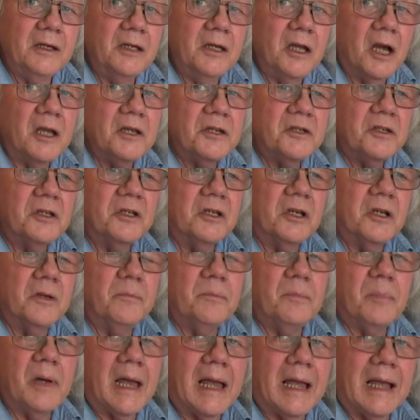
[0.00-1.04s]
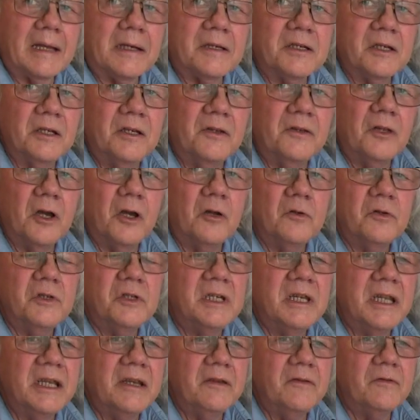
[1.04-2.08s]
nice and compact. Those
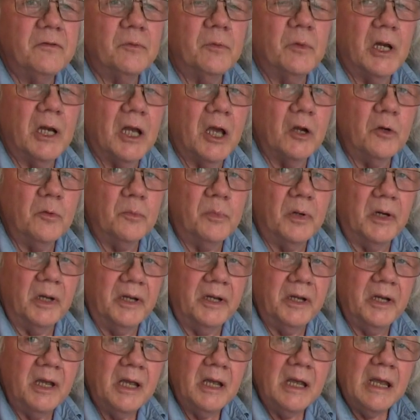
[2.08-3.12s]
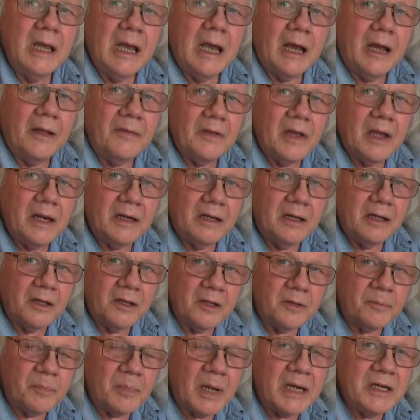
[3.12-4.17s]
leaves will open, and then at
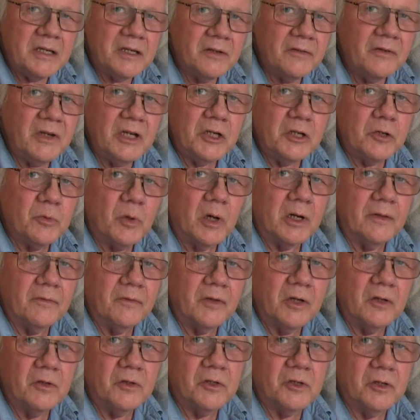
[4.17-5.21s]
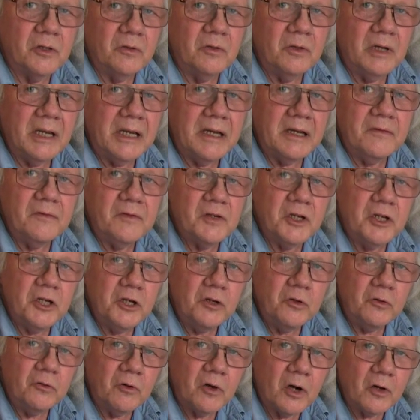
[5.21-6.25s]
the base of each one of those two leaves a
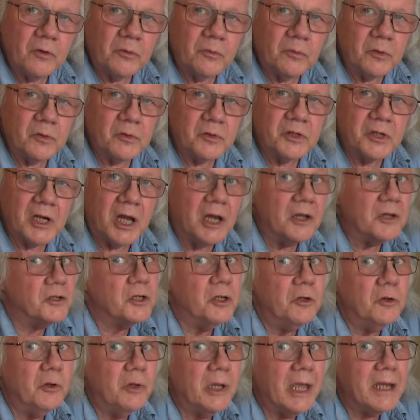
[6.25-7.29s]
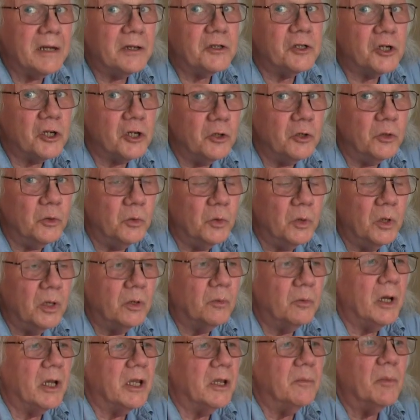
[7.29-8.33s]
new growth will start. So you get two
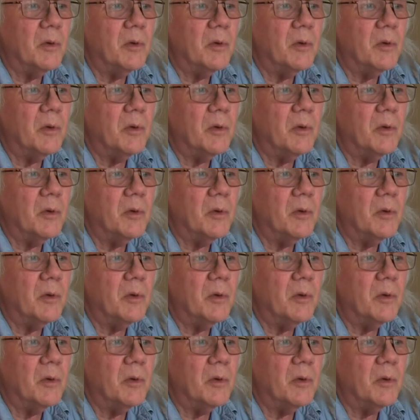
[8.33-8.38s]
where you